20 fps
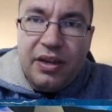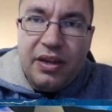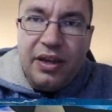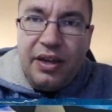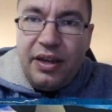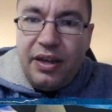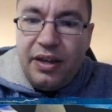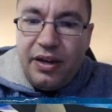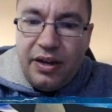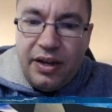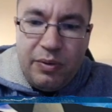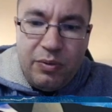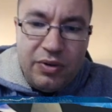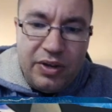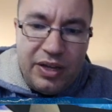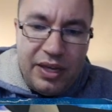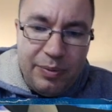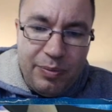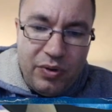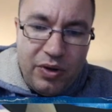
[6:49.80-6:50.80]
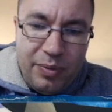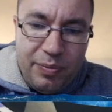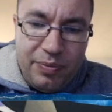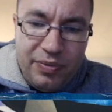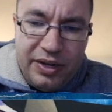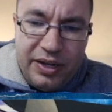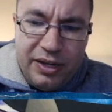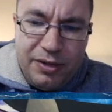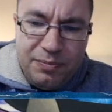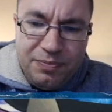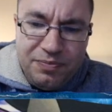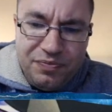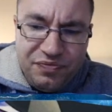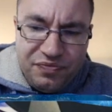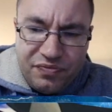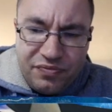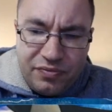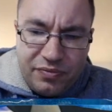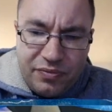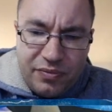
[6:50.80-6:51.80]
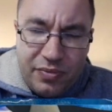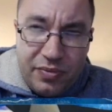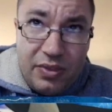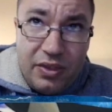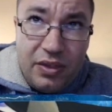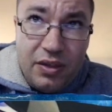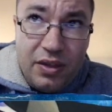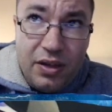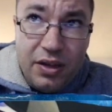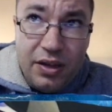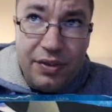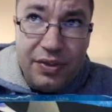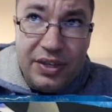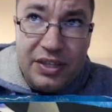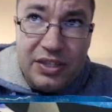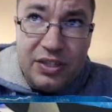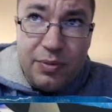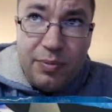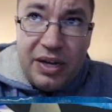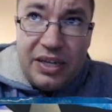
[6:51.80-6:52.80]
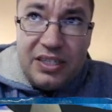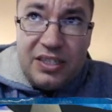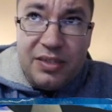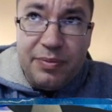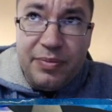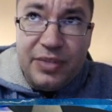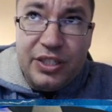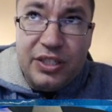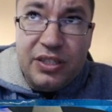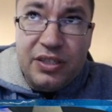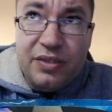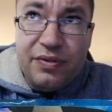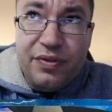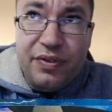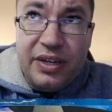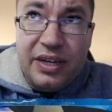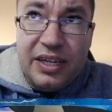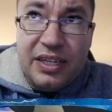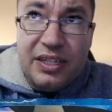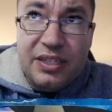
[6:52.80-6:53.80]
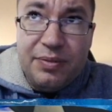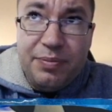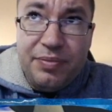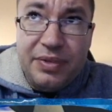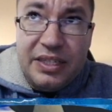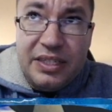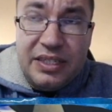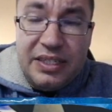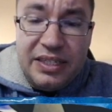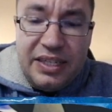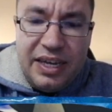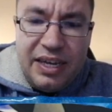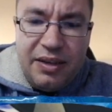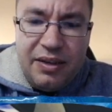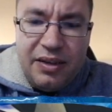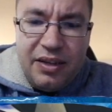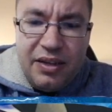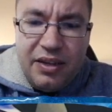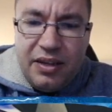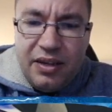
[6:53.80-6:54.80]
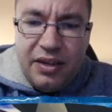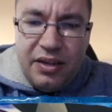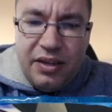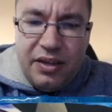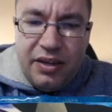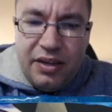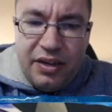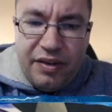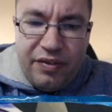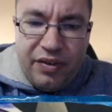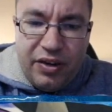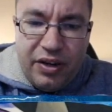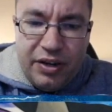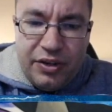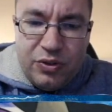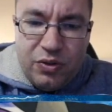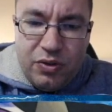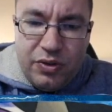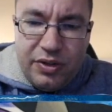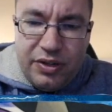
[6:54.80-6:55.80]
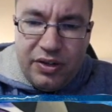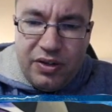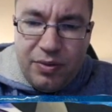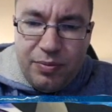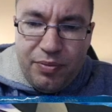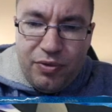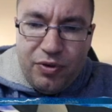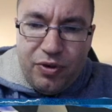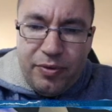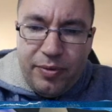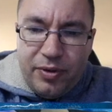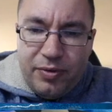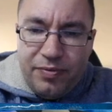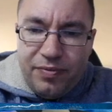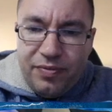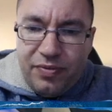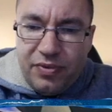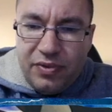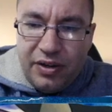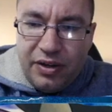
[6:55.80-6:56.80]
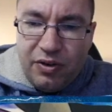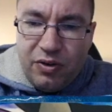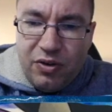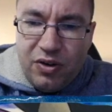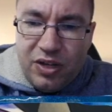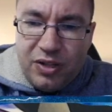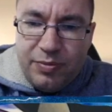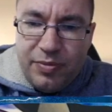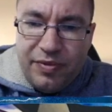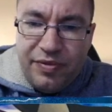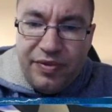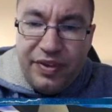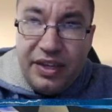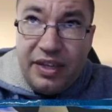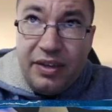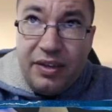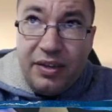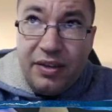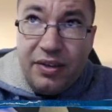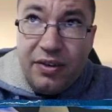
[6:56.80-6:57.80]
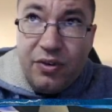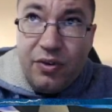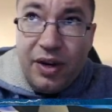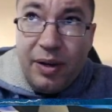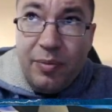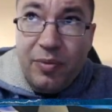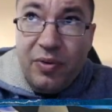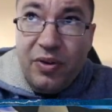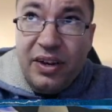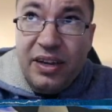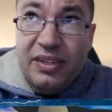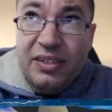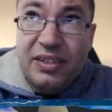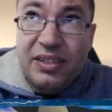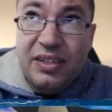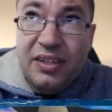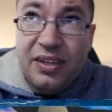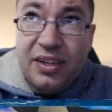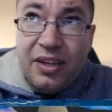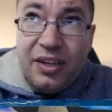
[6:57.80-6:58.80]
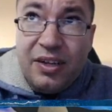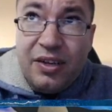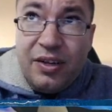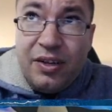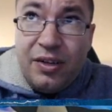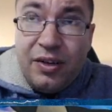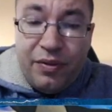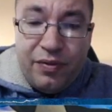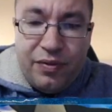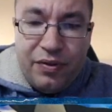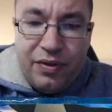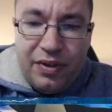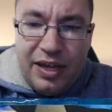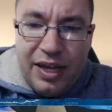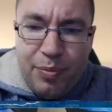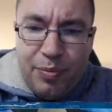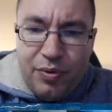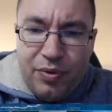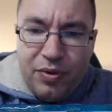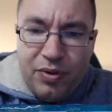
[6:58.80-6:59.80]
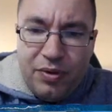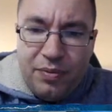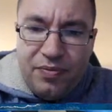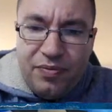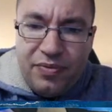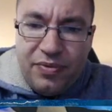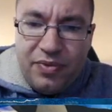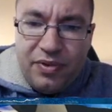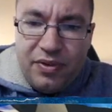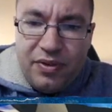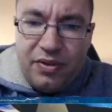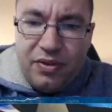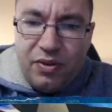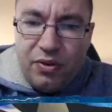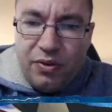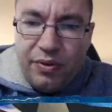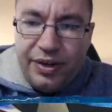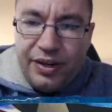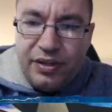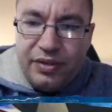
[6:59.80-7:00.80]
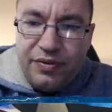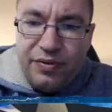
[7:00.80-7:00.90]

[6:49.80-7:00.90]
and I will keep you updated. These are my submissions for the next PCA. I've got a Jolteon promo, Necrozma V, Cramorant, Falapel, Karina's